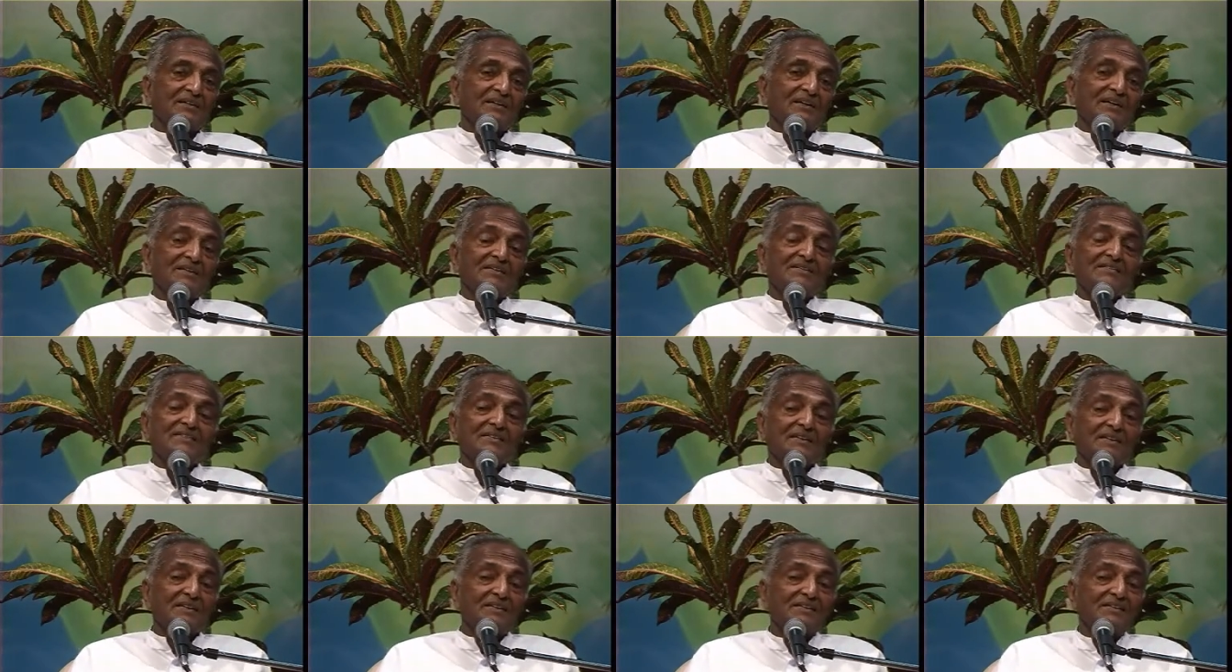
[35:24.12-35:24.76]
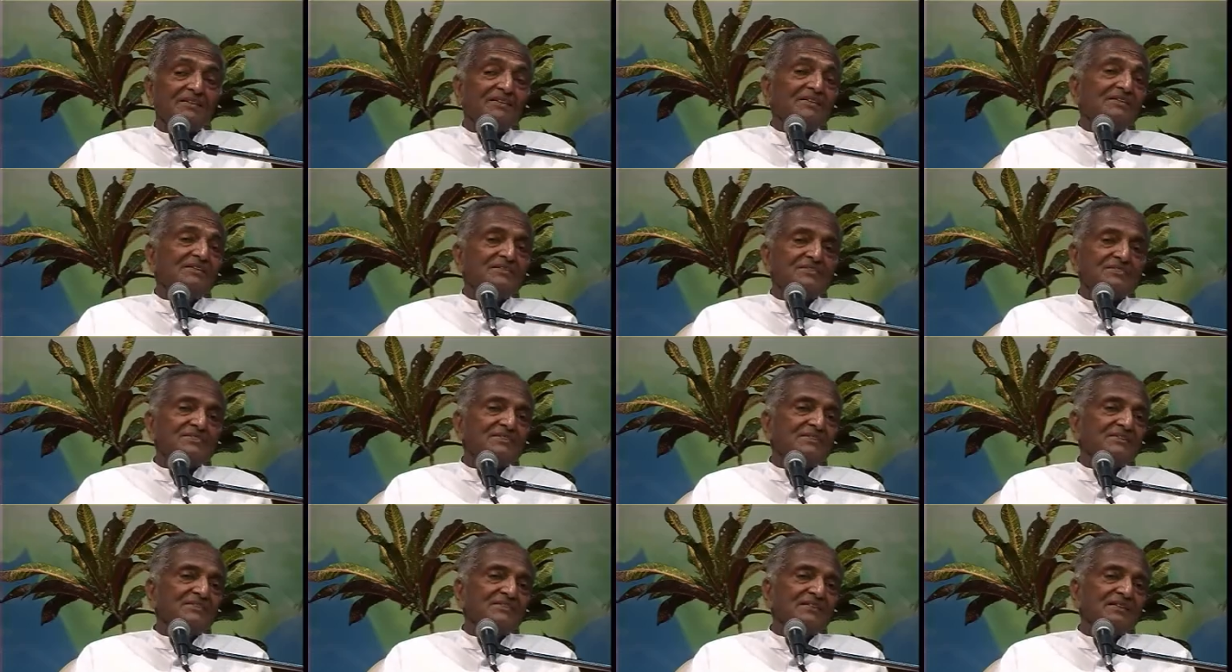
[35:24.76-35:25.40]
And suddenly, you
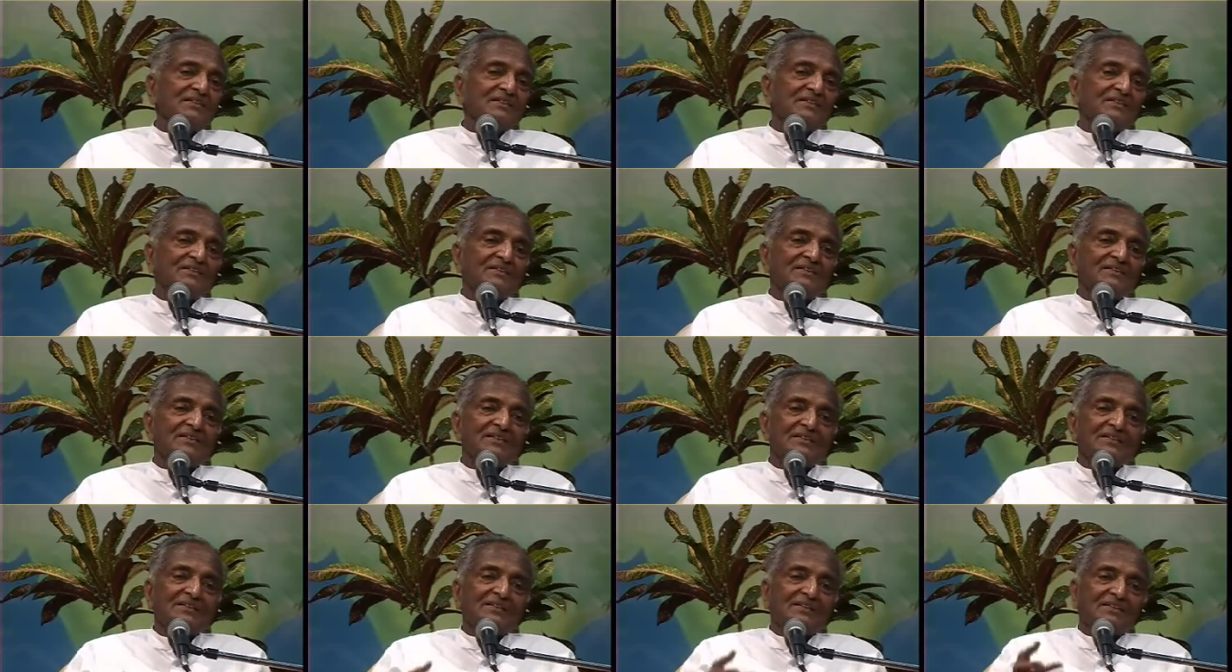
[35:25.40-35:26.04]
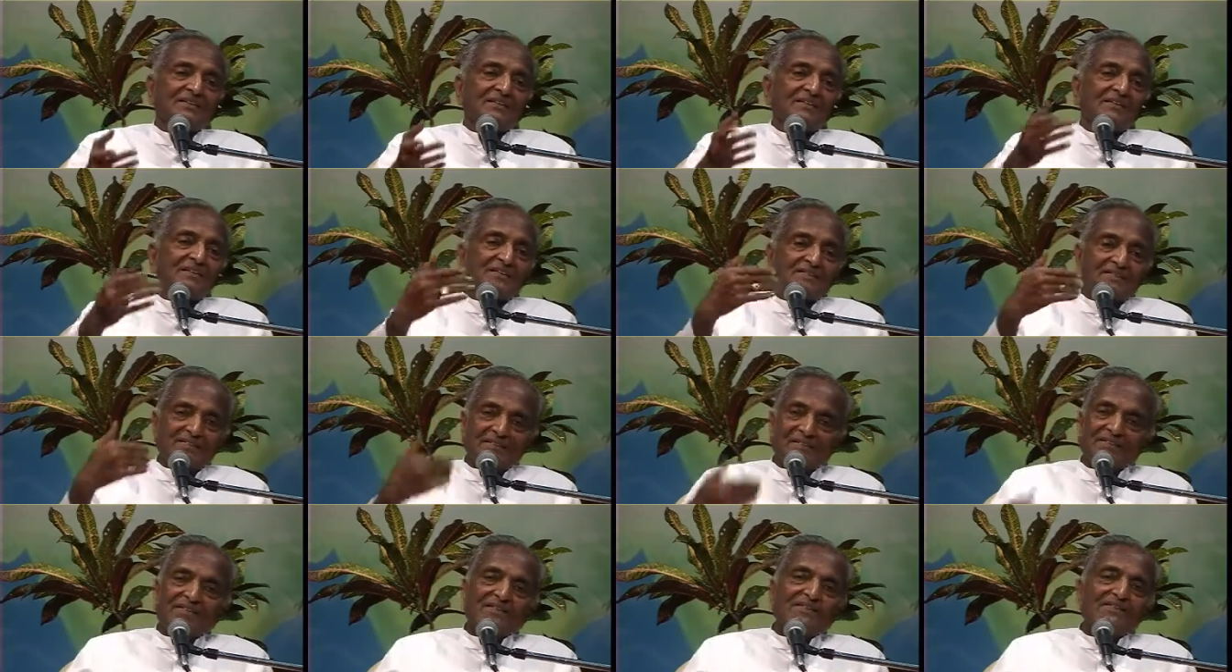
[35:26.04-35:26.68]
see, when he
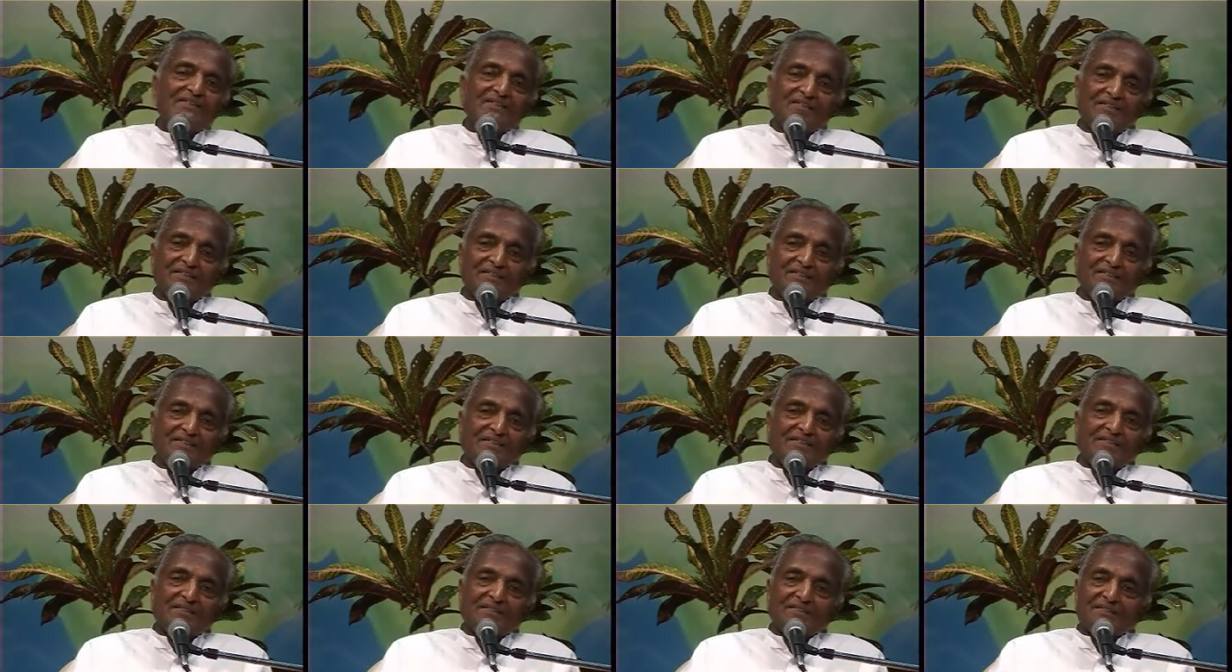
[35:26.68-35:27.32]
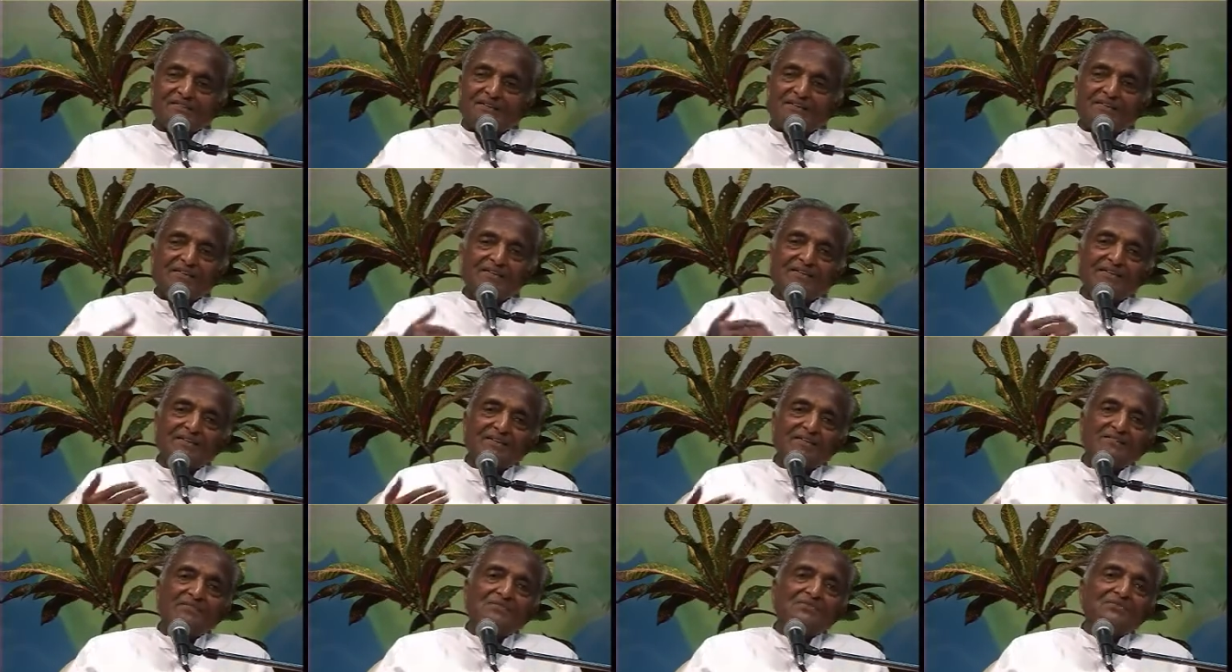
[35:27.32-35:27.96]
decided that
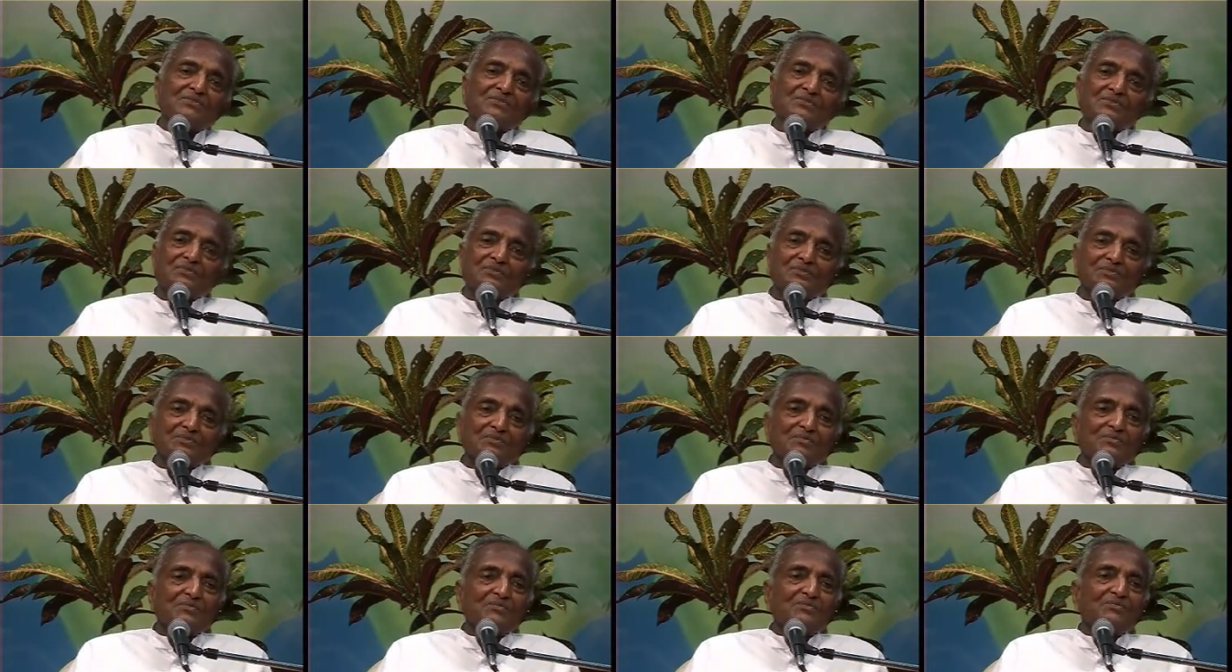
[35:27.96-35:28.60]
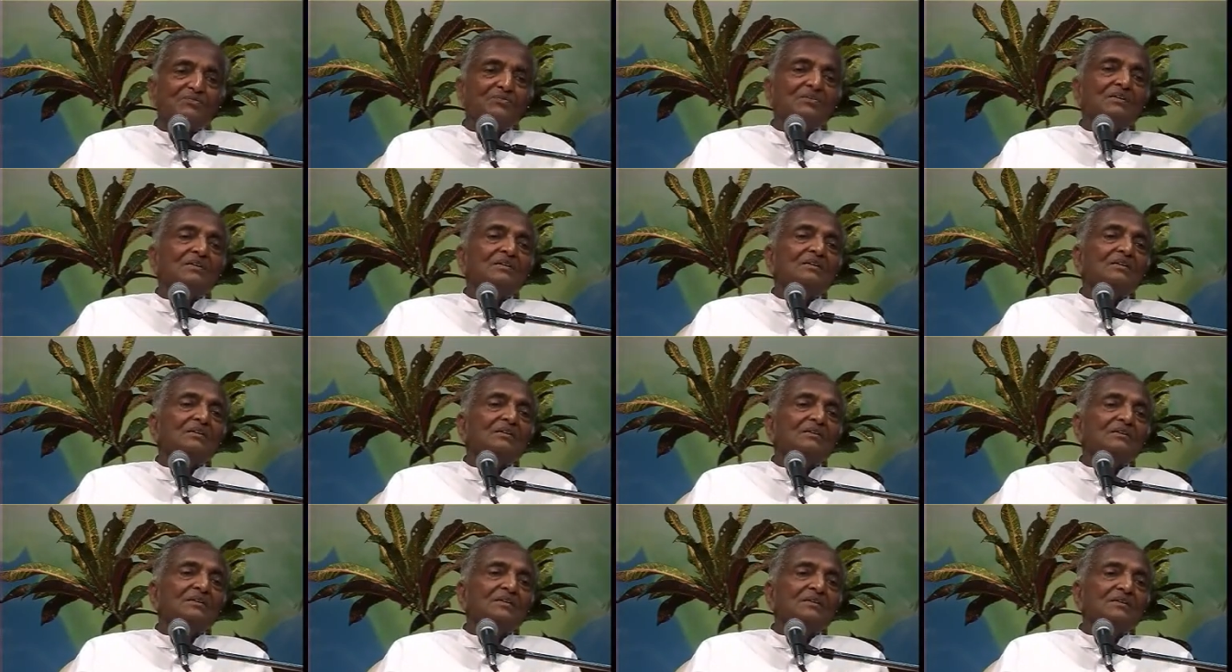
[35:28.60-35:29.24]
he has to
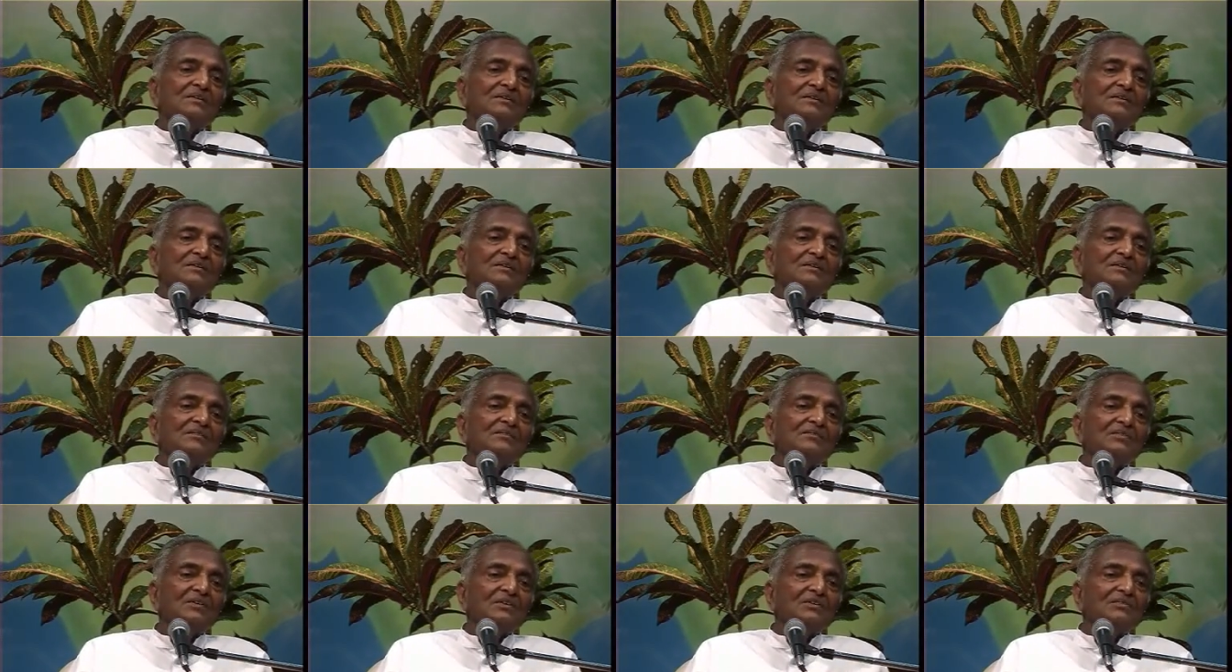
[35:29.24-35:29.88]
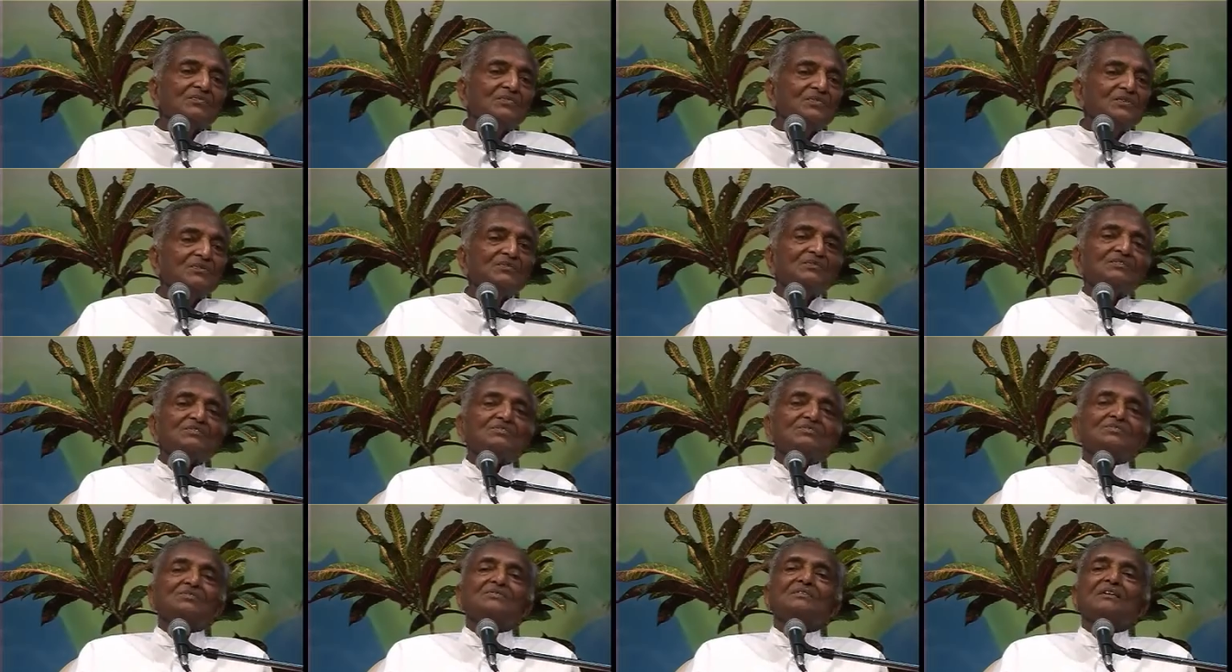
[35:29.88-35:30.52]
work for
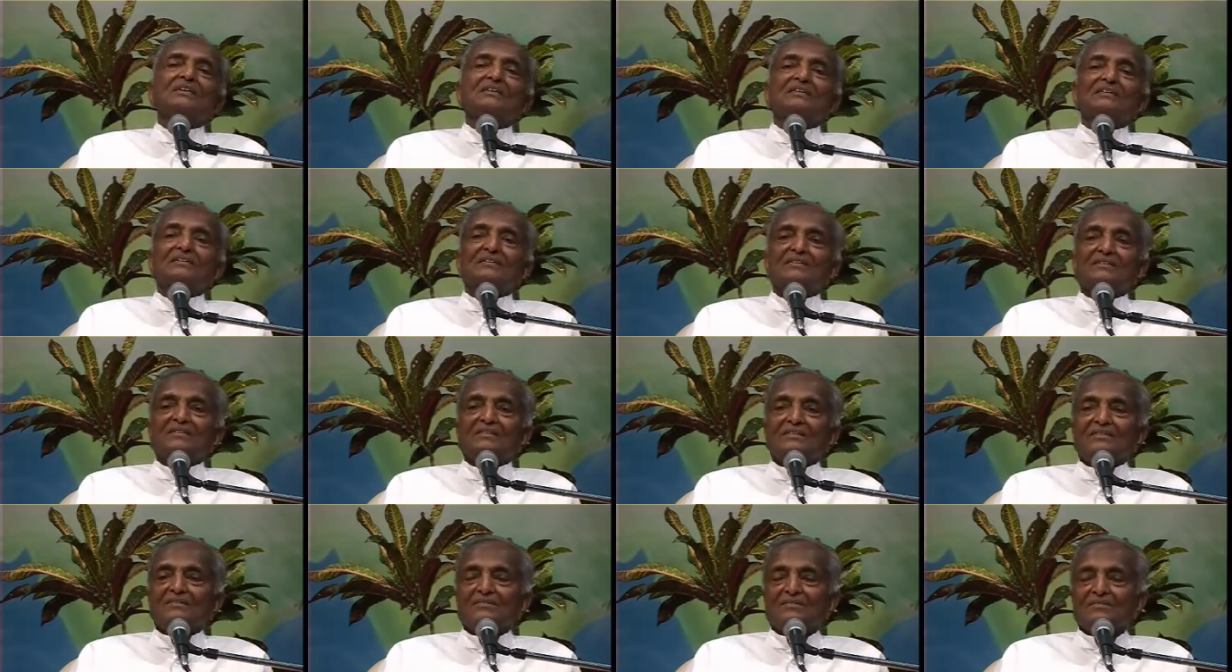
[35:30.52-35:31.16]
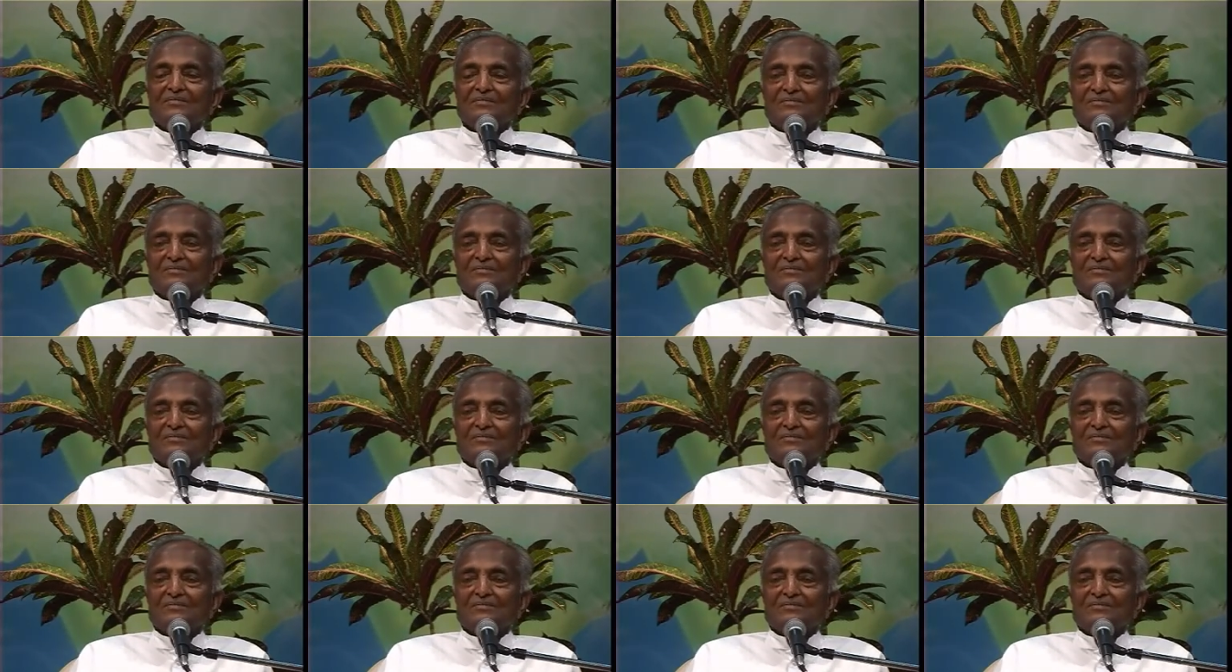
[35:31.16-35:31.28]
the society.